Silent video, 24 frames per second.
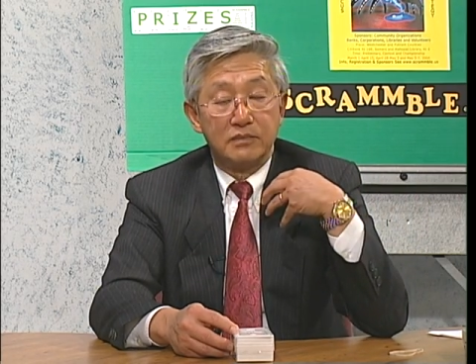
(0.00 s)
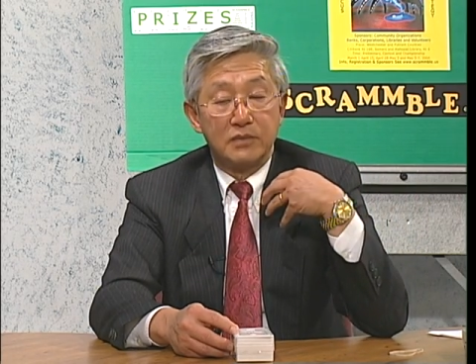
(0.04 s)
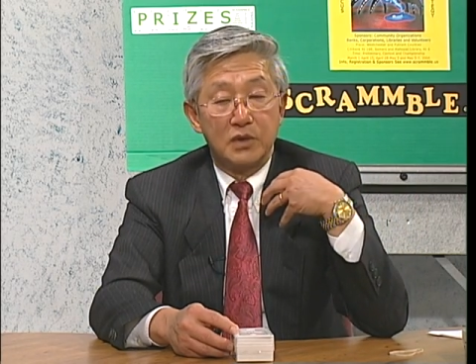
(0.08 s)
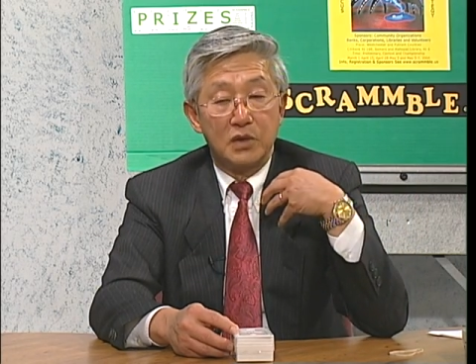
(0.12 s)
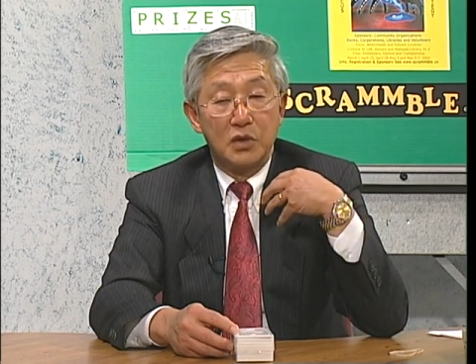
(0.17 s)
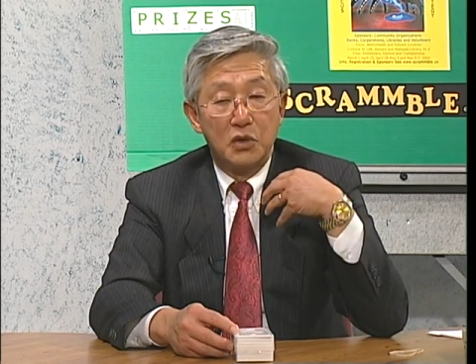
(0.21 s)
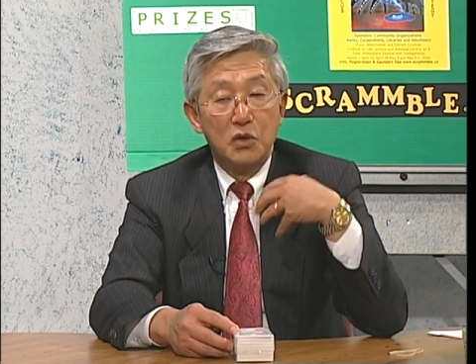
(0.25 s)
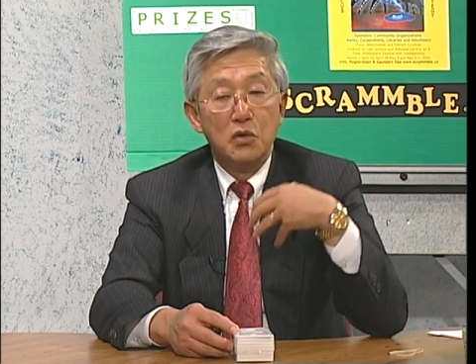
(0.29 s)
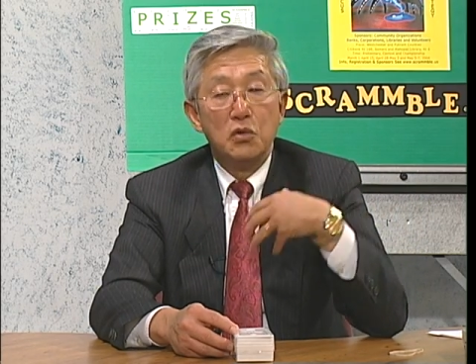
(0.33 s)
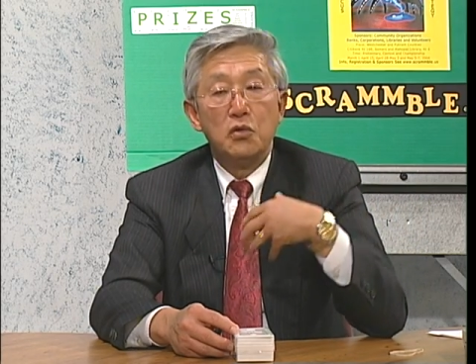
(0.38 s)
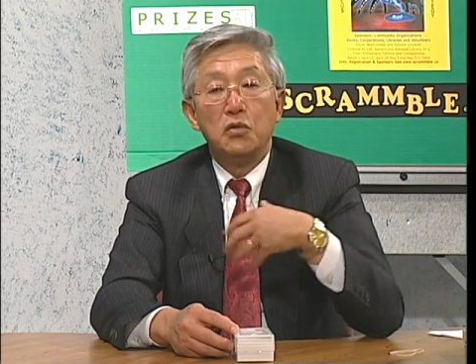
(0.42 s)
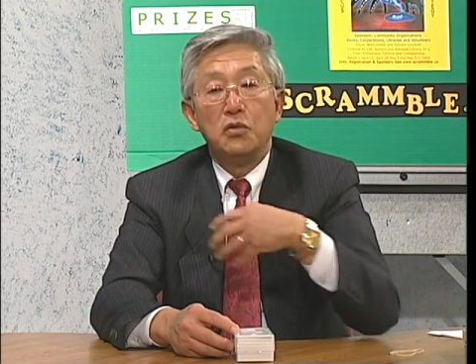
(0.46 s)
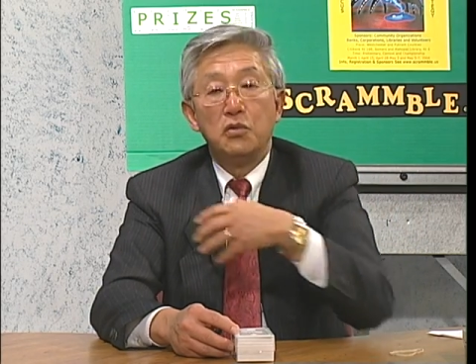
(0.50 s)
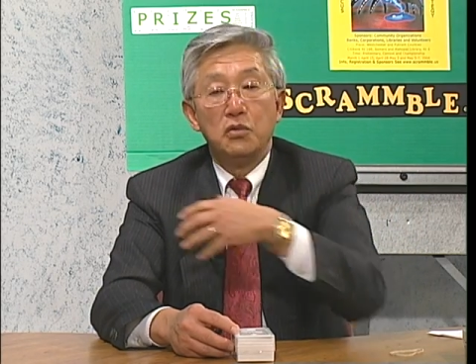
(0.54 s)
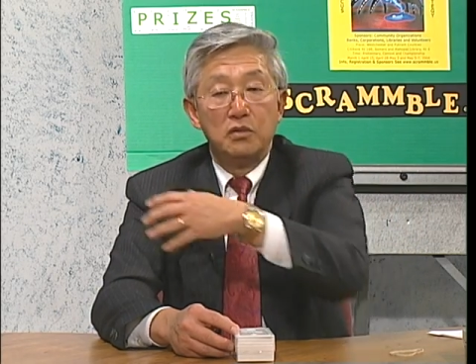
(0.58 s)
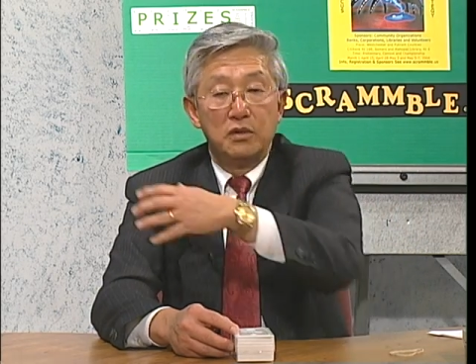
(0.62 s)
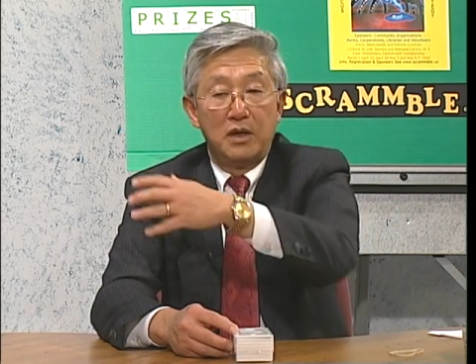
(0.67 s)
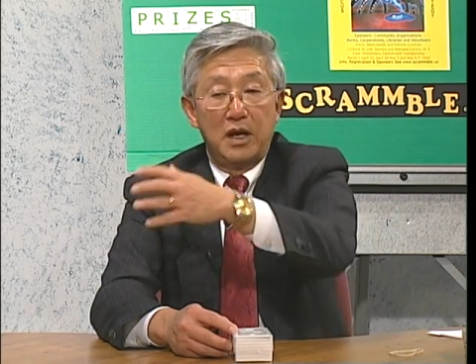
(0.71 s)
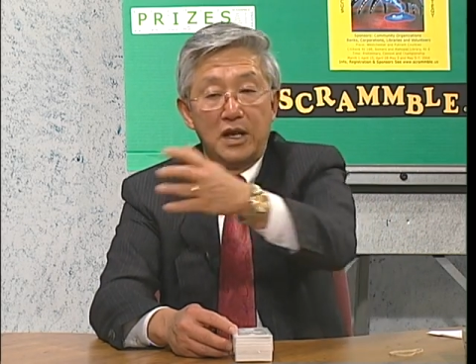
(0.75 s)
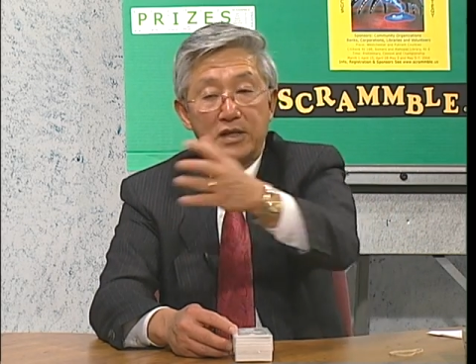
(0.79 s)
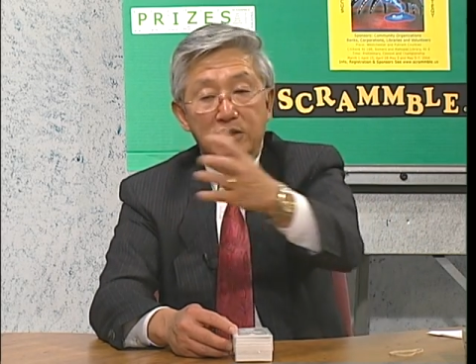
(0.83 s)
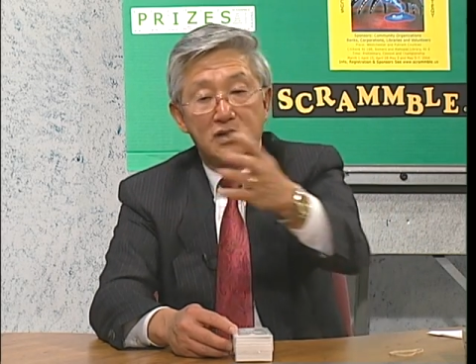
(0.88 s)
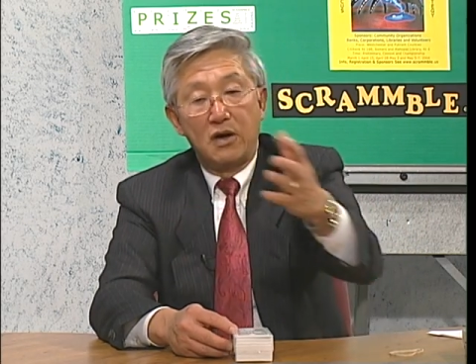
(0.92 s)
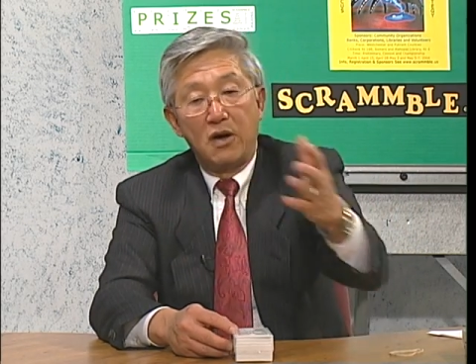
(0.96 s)
You,
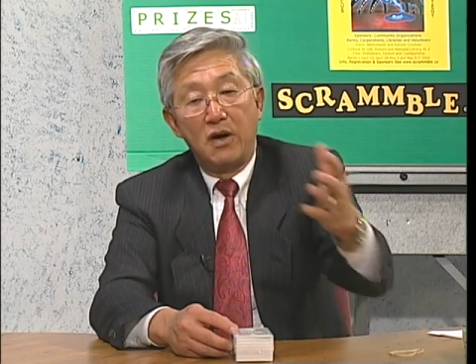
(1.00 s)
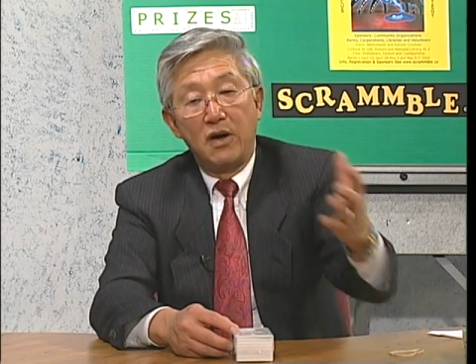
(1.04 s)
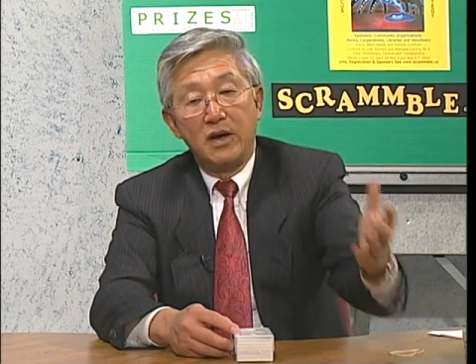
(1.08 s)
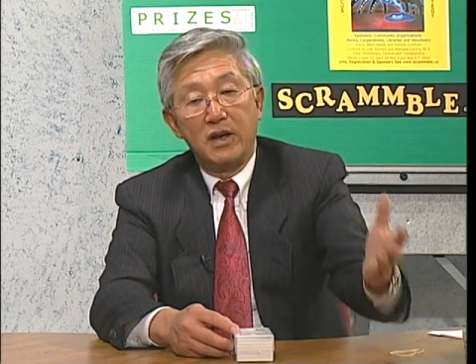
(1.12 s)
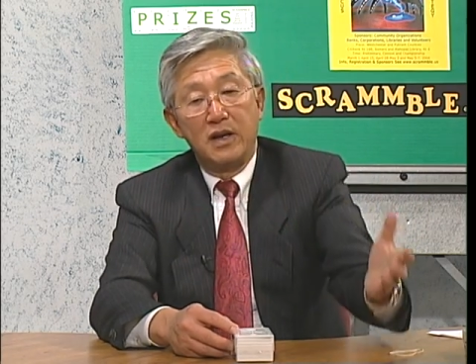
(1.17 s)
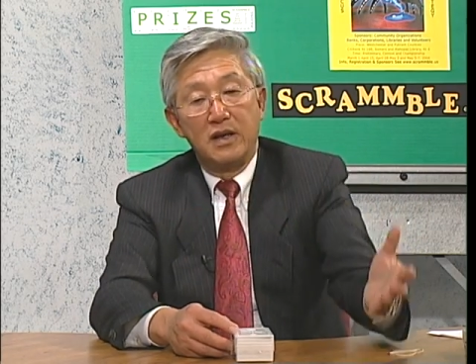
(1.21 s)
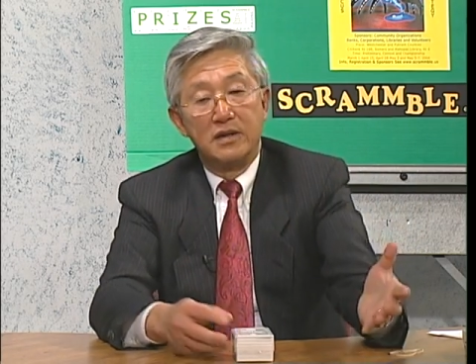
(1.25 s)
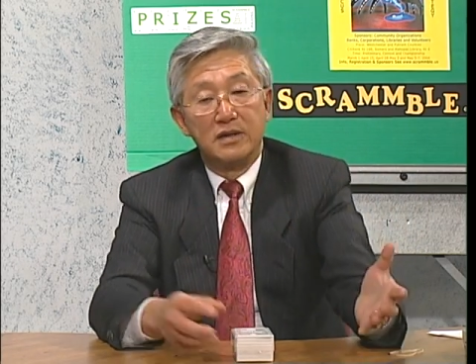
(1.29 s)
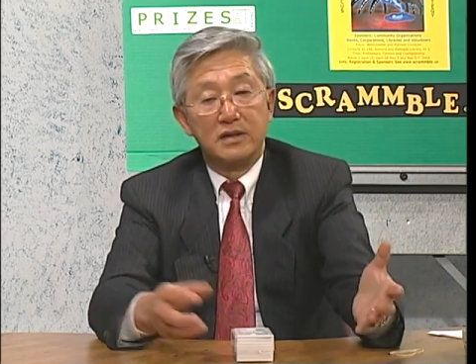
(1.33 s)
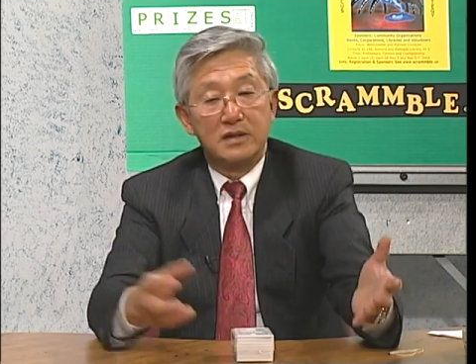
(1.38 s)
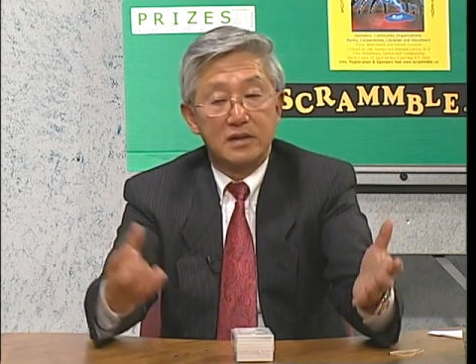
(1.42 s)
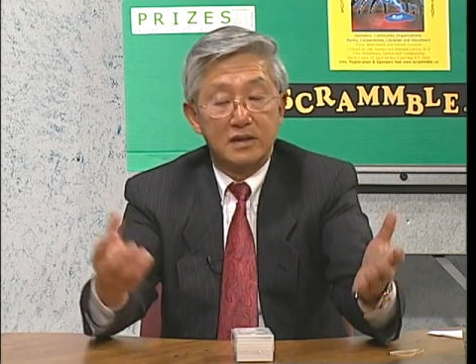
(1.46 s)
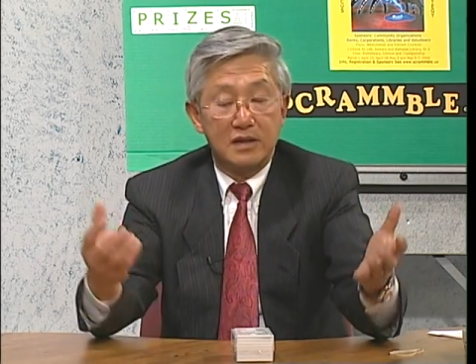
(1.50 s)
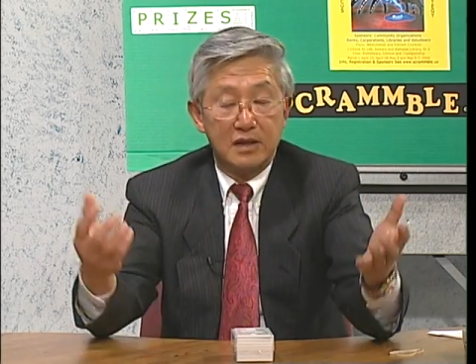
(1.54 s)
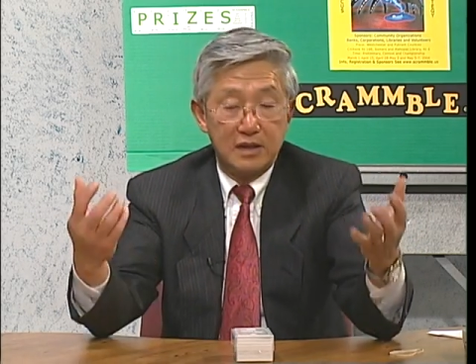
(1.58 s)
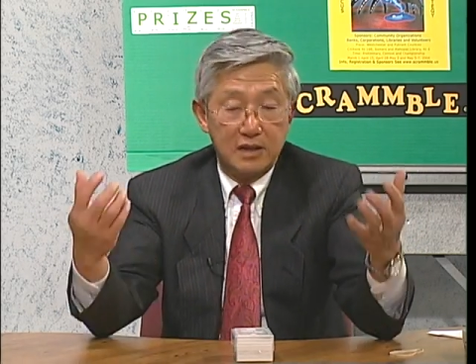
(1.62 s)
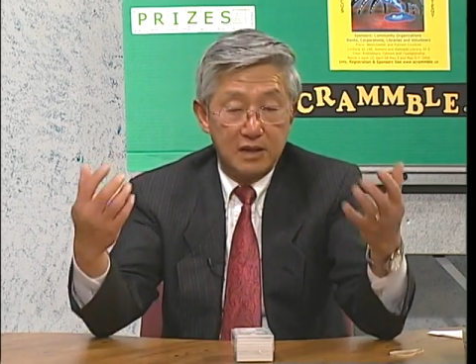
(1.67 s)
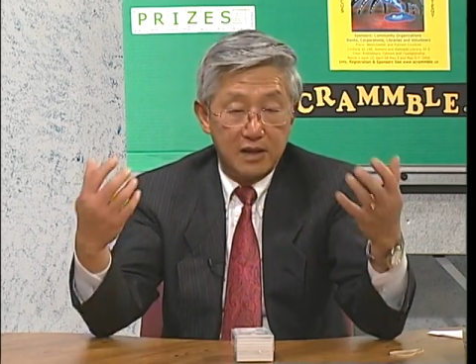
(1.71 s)
as audience,